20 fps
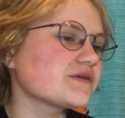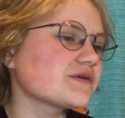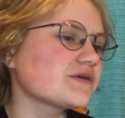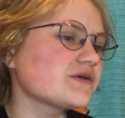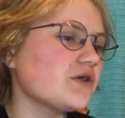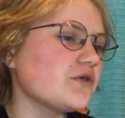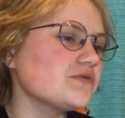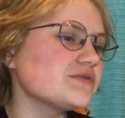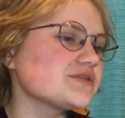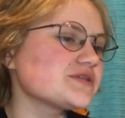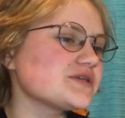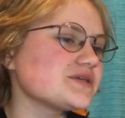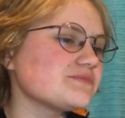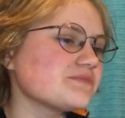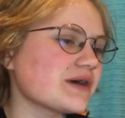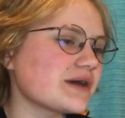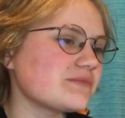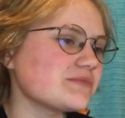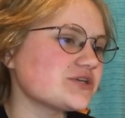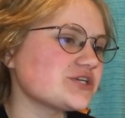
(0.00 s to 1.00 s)
Ghost in
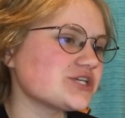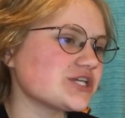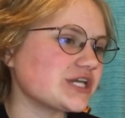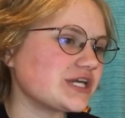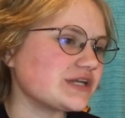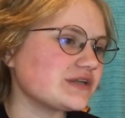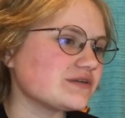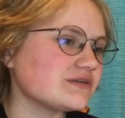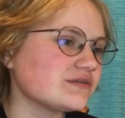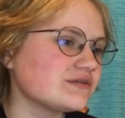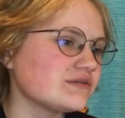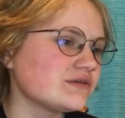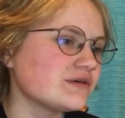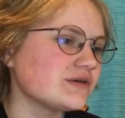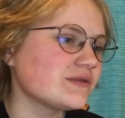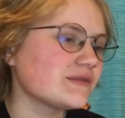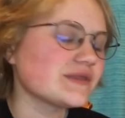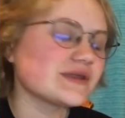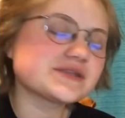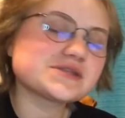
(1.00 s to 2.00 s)
My Machine.
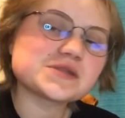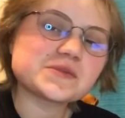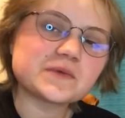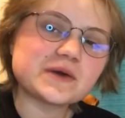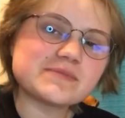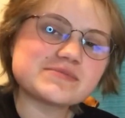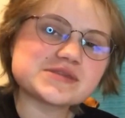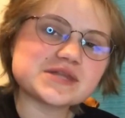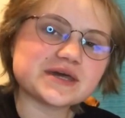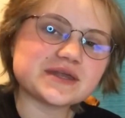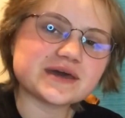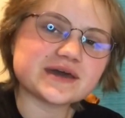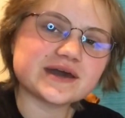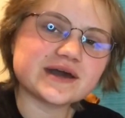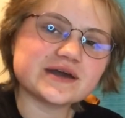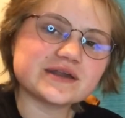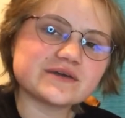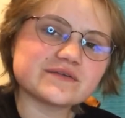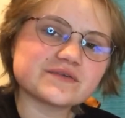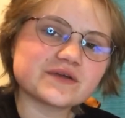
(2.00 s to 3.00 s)
That's the website I
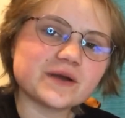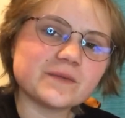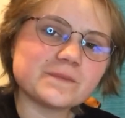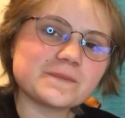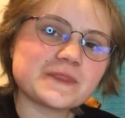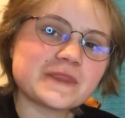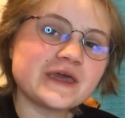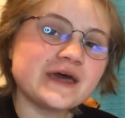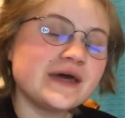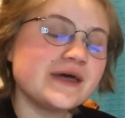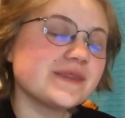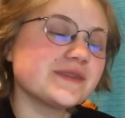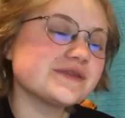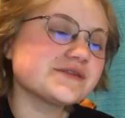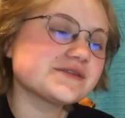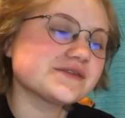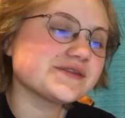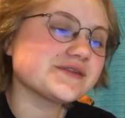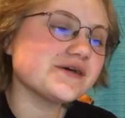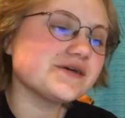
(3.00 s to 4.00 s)
got it from.
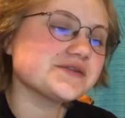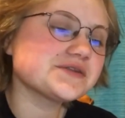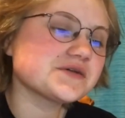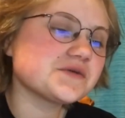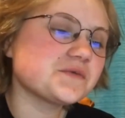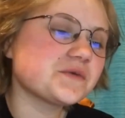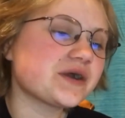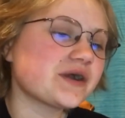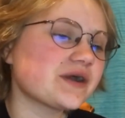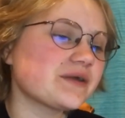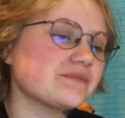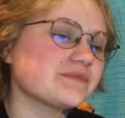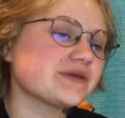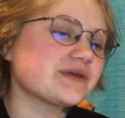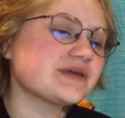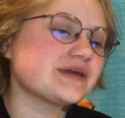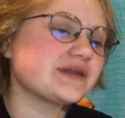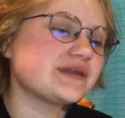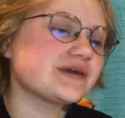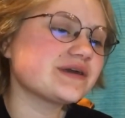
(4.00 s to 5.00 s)
This is also where
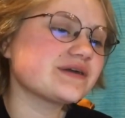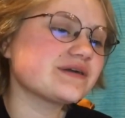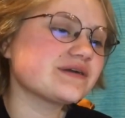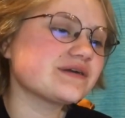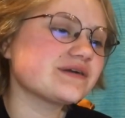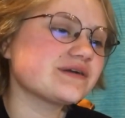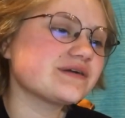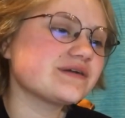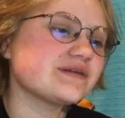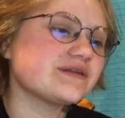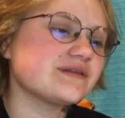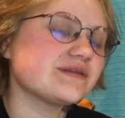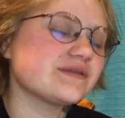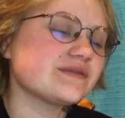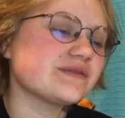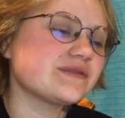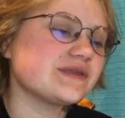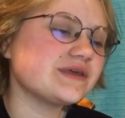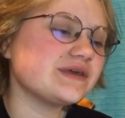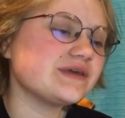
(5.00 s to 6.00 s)
I'm getting
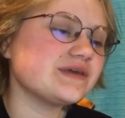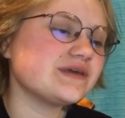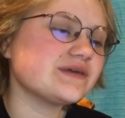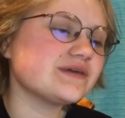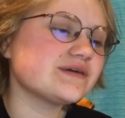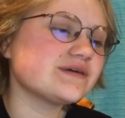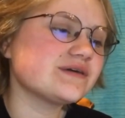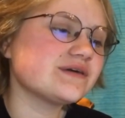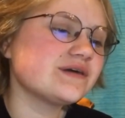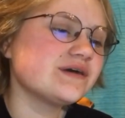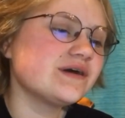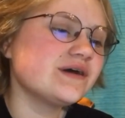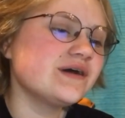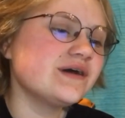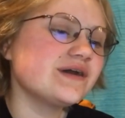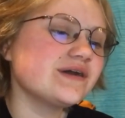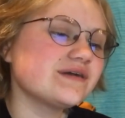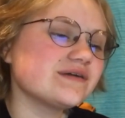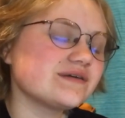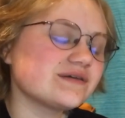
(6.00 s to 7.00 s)
the
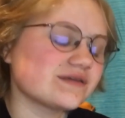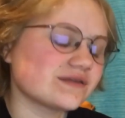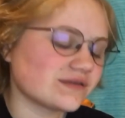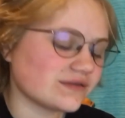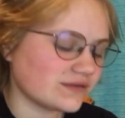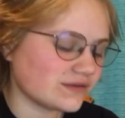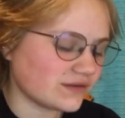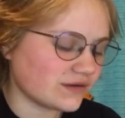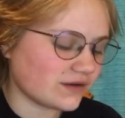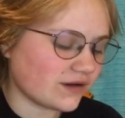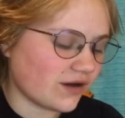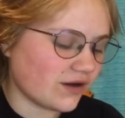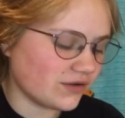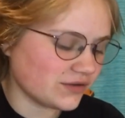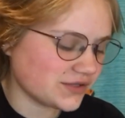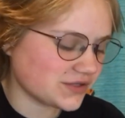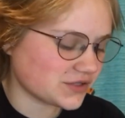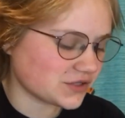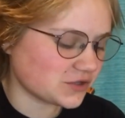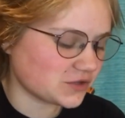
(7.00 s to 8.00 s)

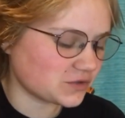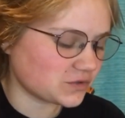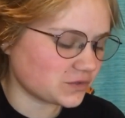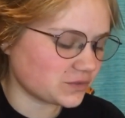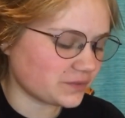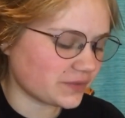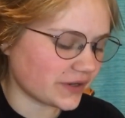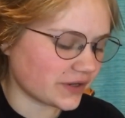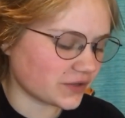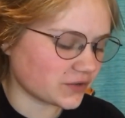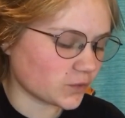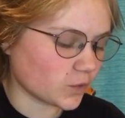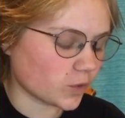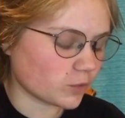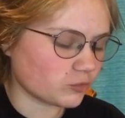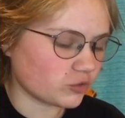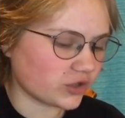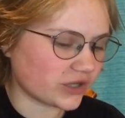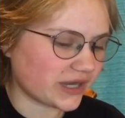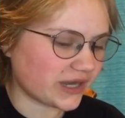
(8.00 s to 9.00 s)
also
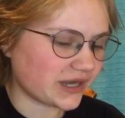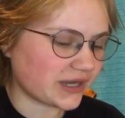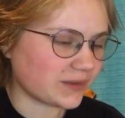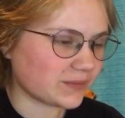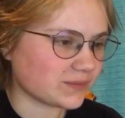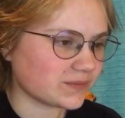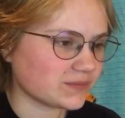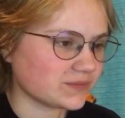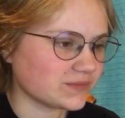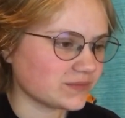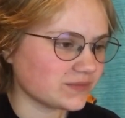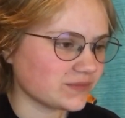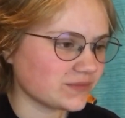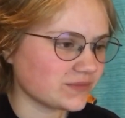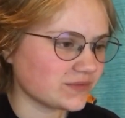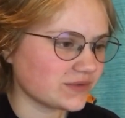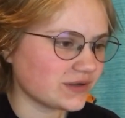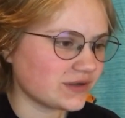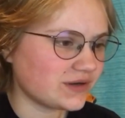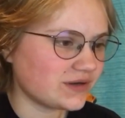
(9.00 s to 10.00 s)
paranormal game.
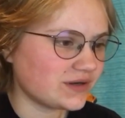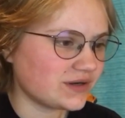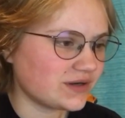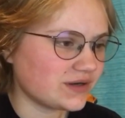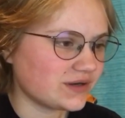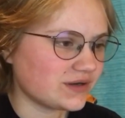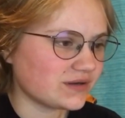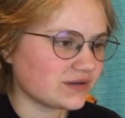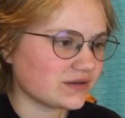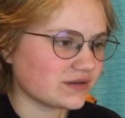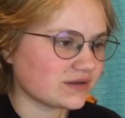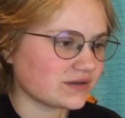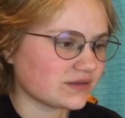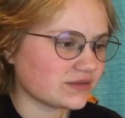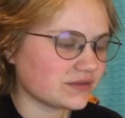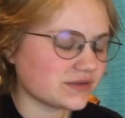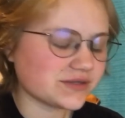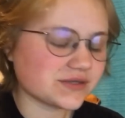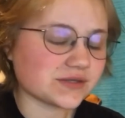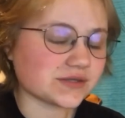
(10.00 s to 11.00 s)

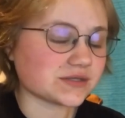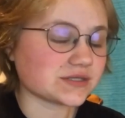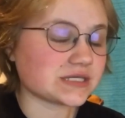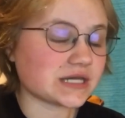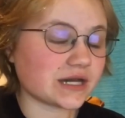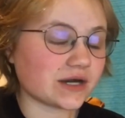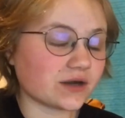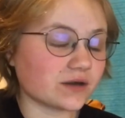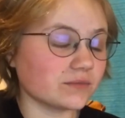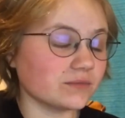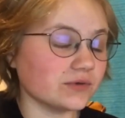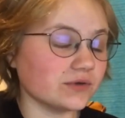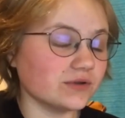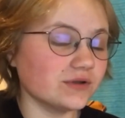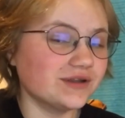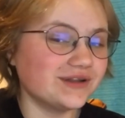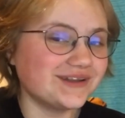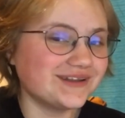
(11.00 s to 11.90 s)
This is terrible.